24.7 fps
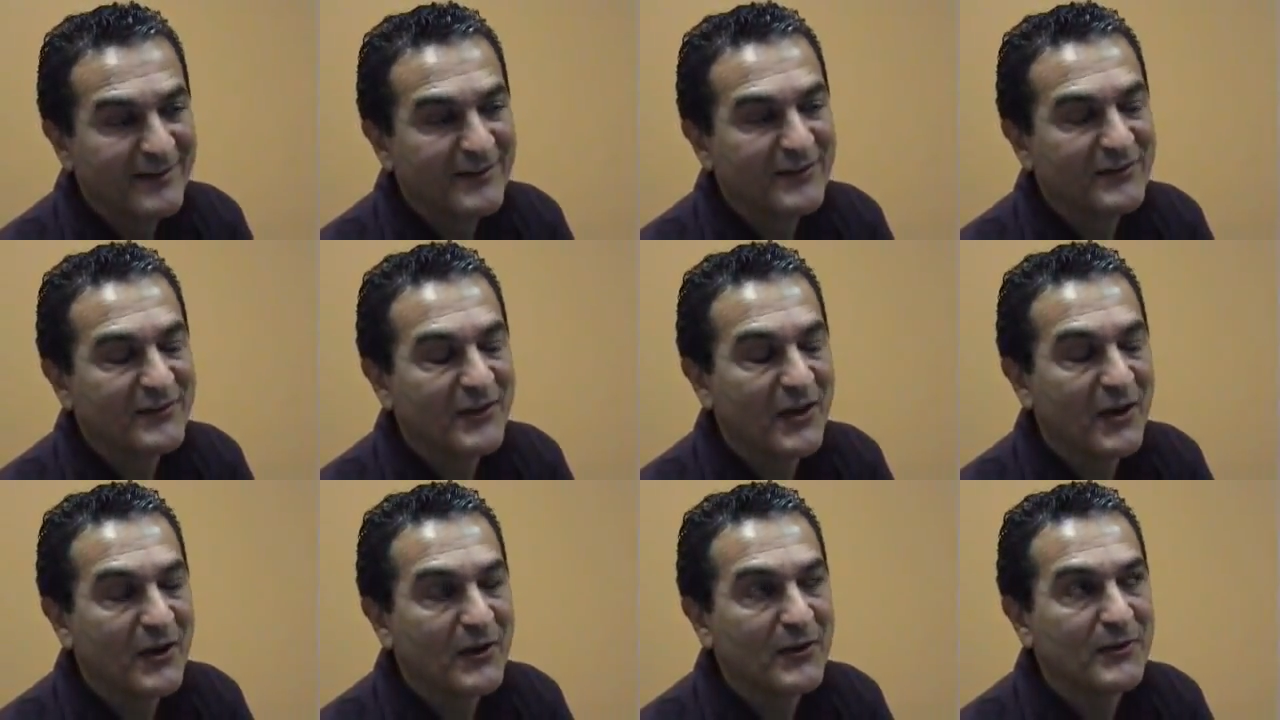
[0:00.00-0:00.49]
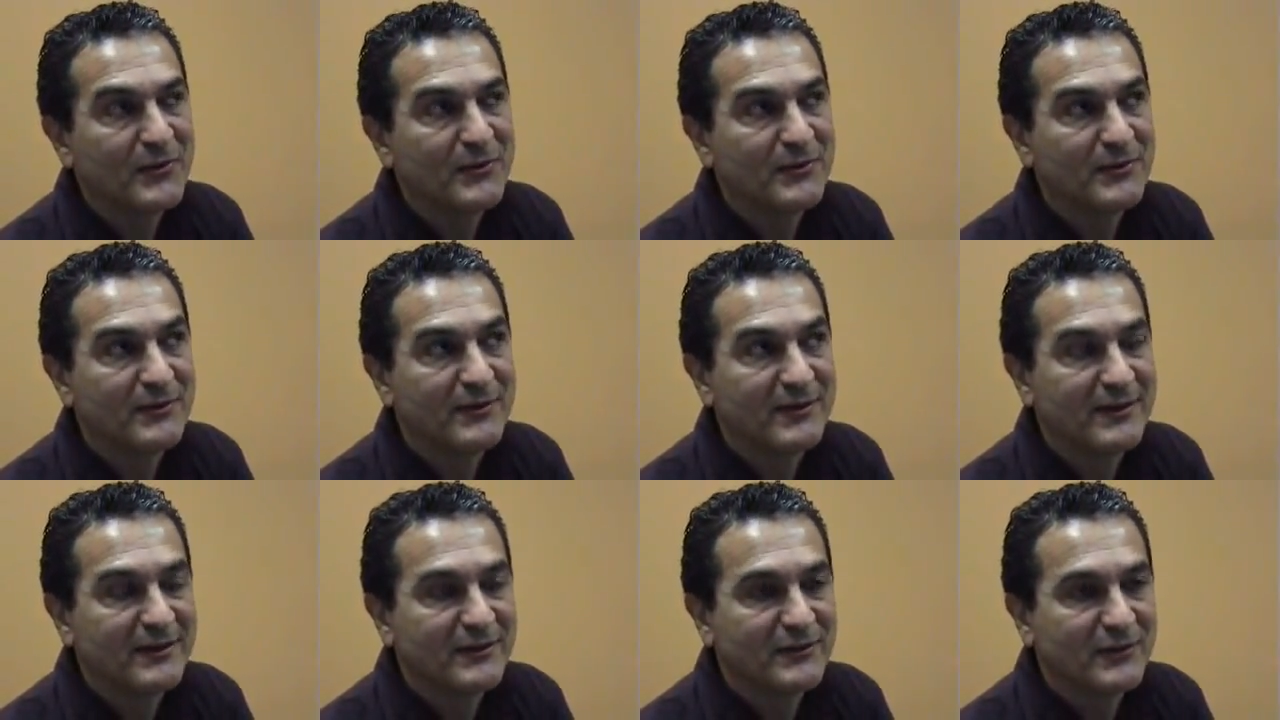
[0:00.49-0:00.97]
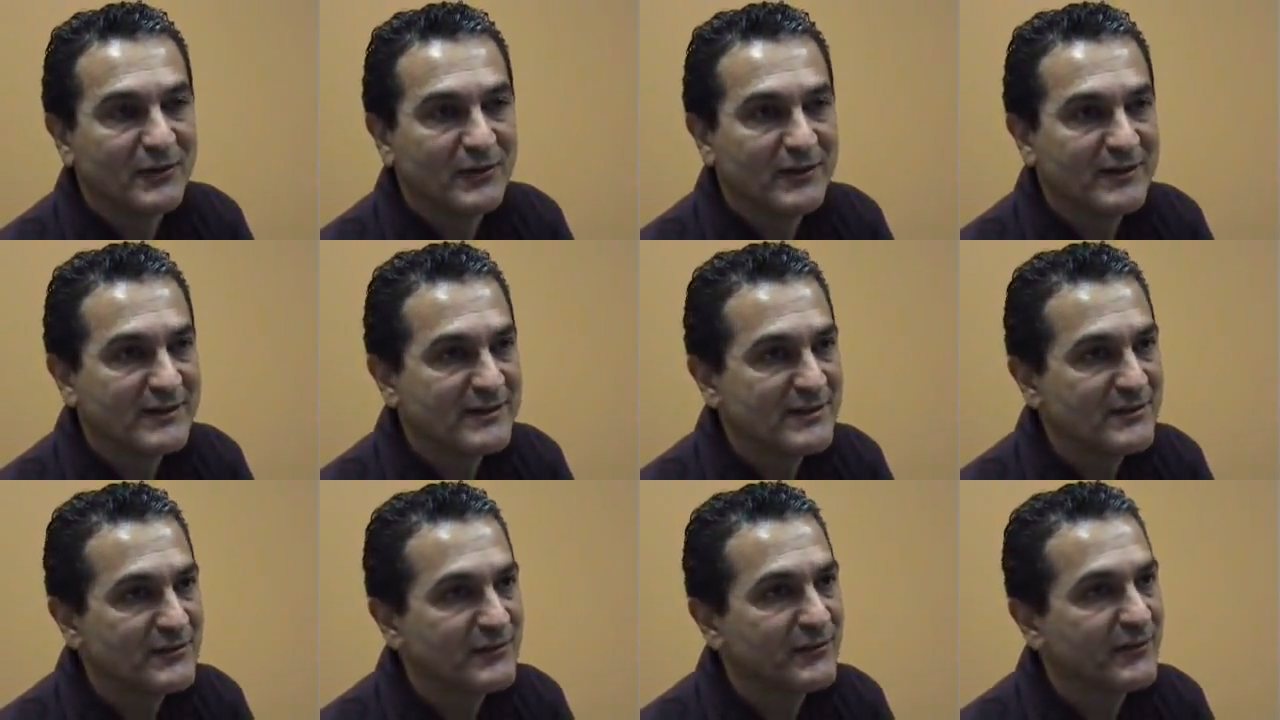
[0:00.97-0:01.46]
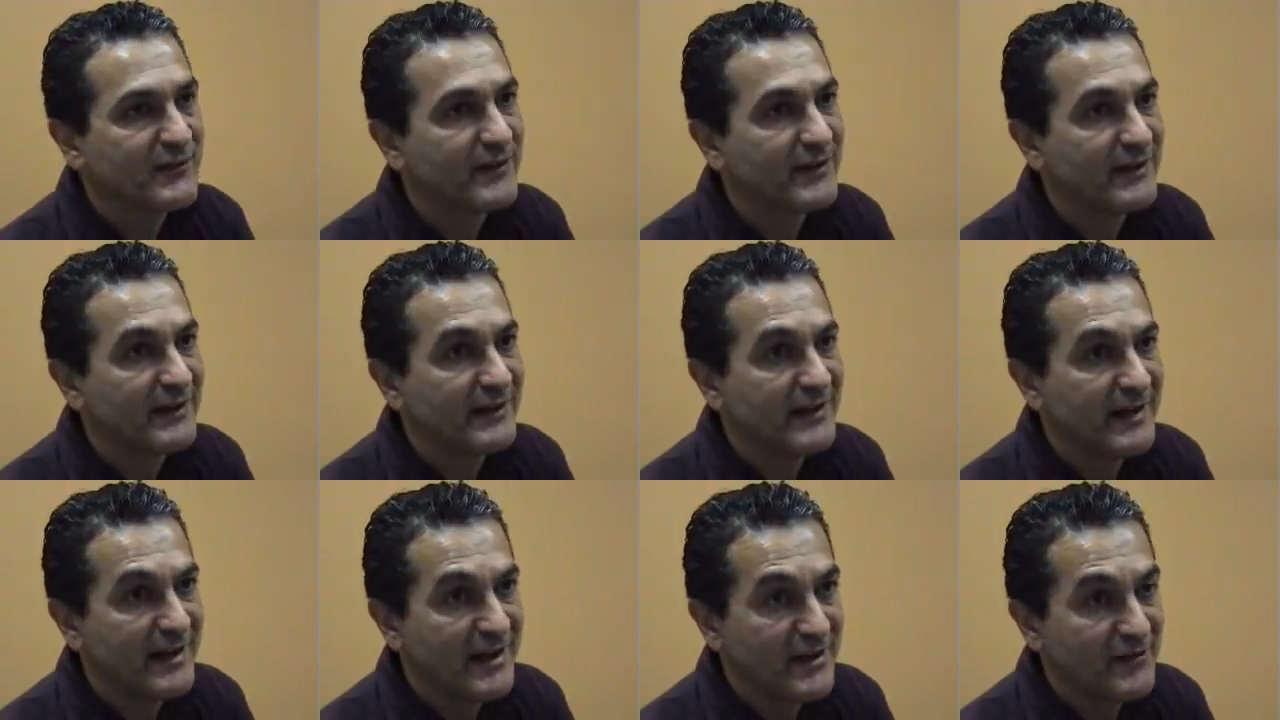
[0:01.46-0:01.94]
So it's not as if
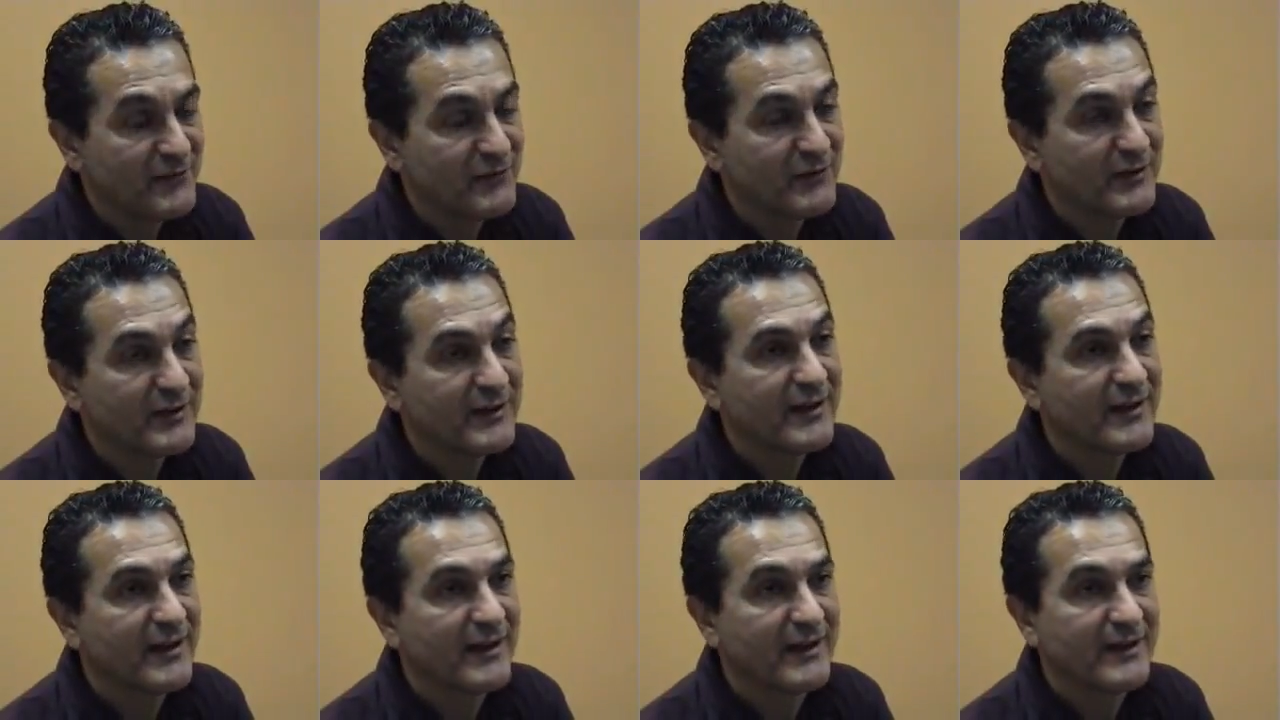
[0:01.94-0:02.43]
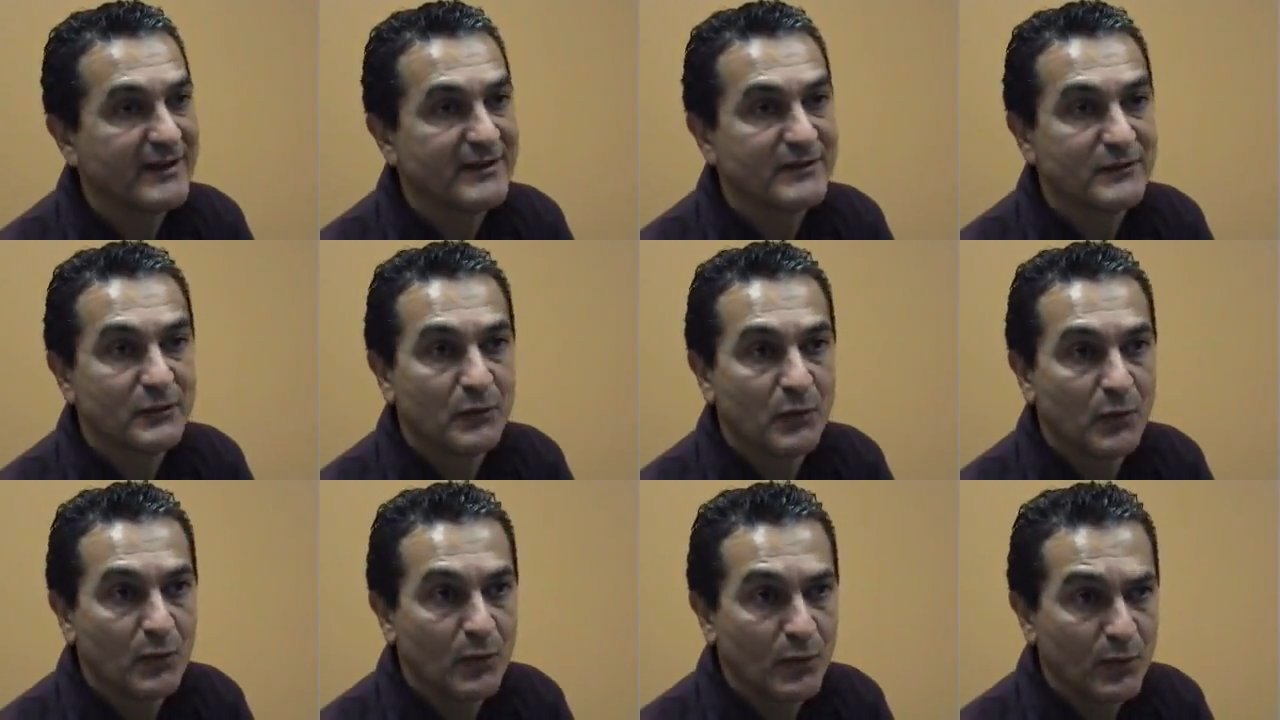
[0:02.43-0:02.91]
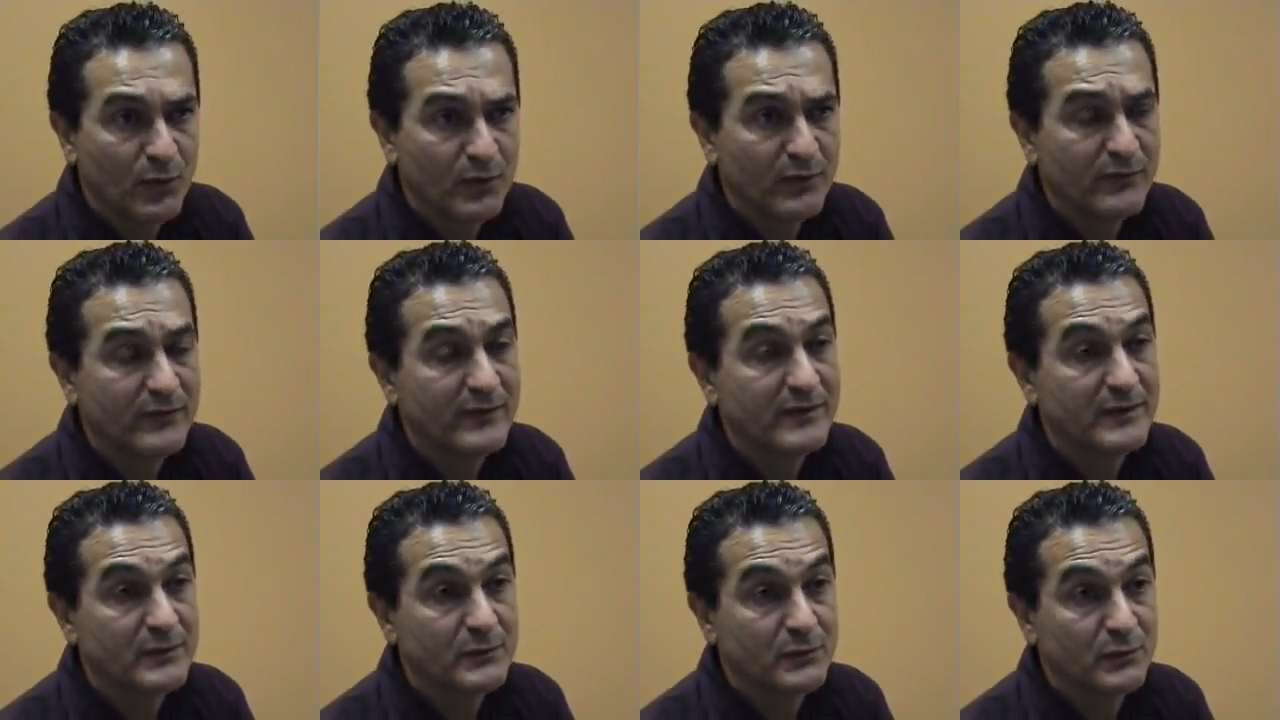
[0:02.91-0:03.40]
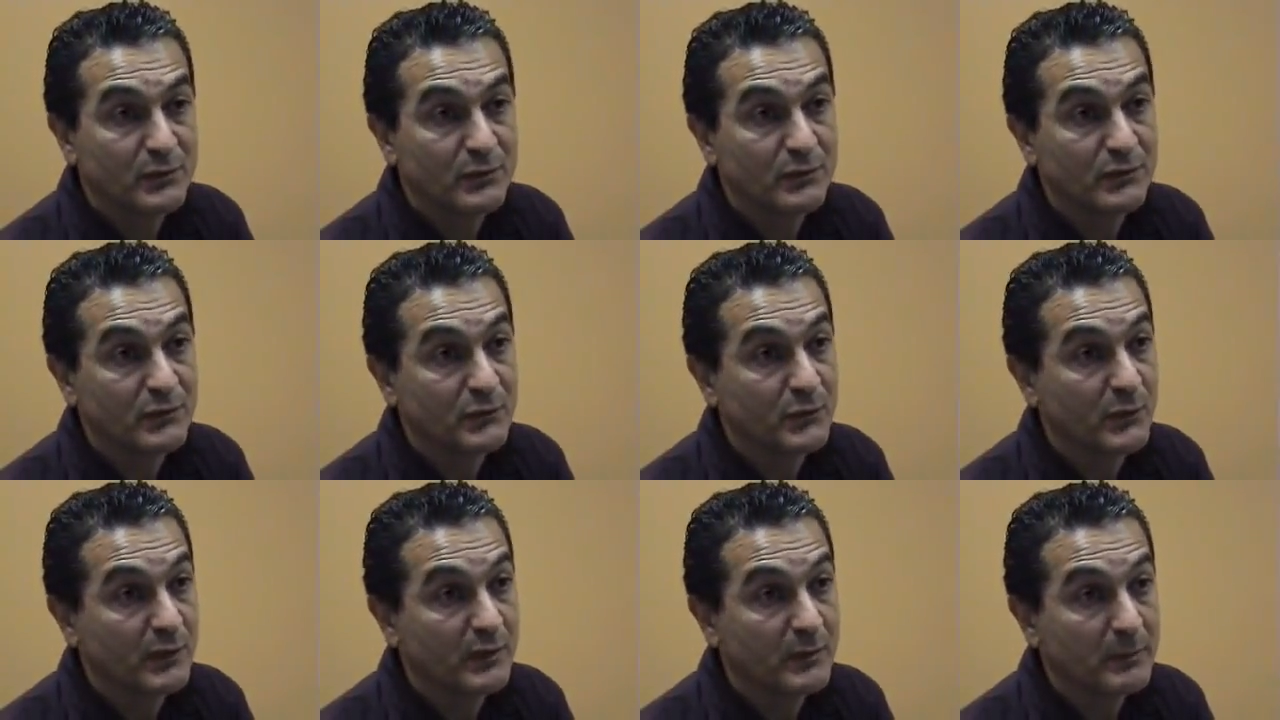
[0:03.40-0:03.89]
in every case all of these
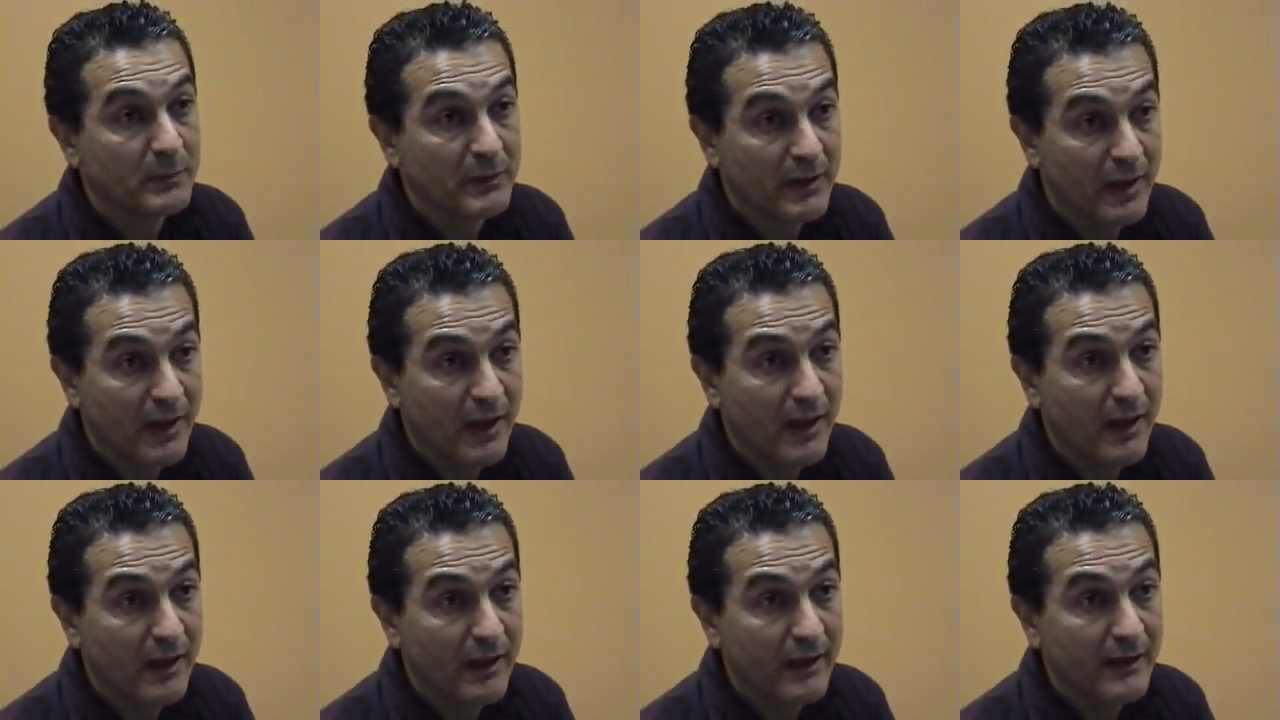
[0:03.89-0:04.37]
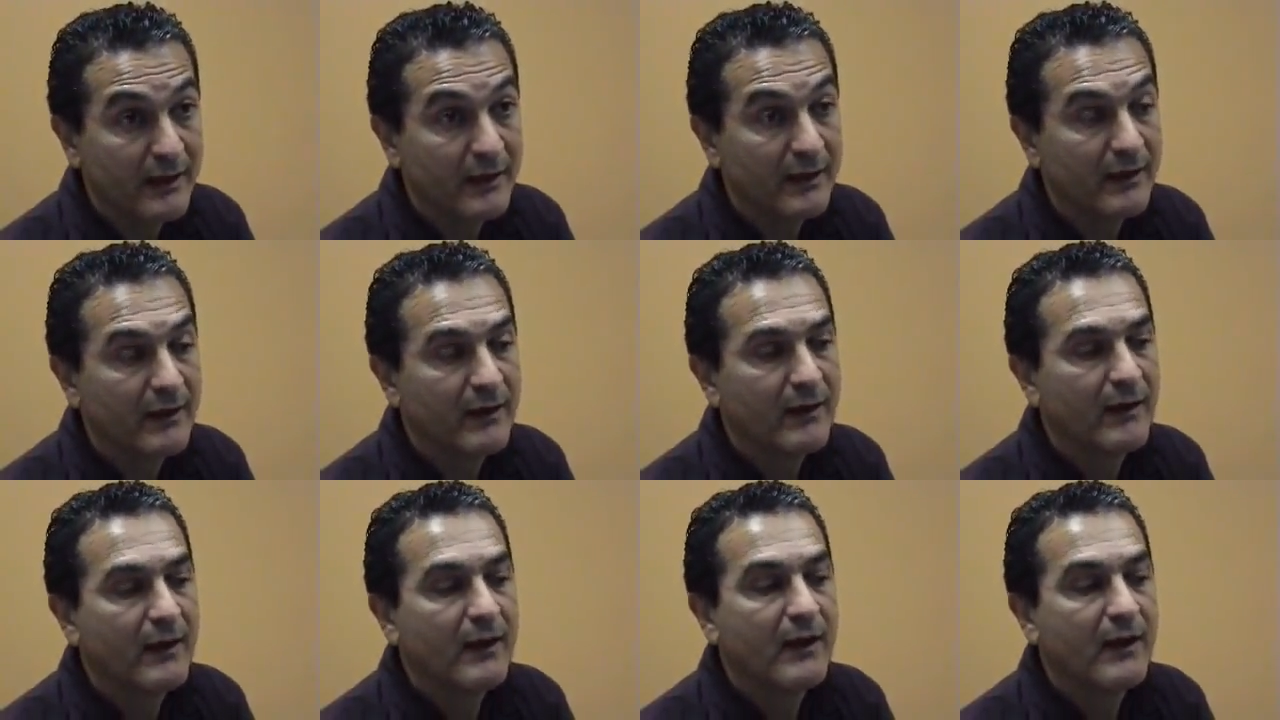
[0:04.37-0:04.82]
rules will apply,